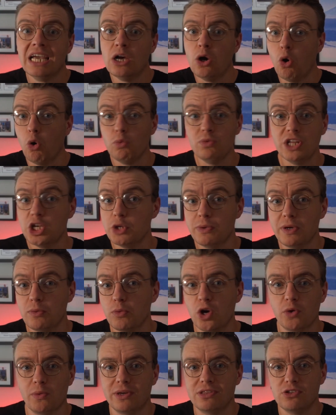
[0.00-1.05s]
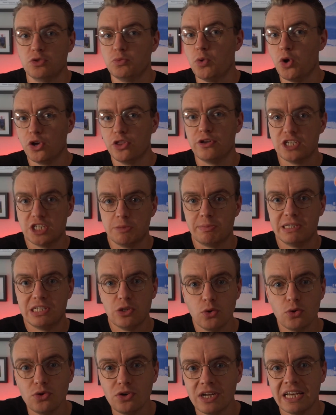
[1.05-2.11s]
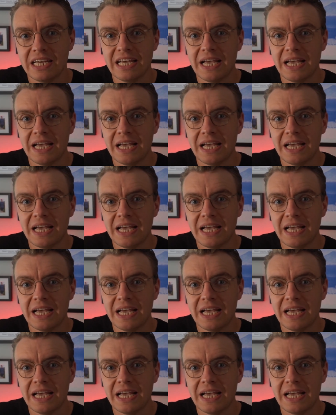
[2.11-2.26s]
only doing work when there's work there to be done.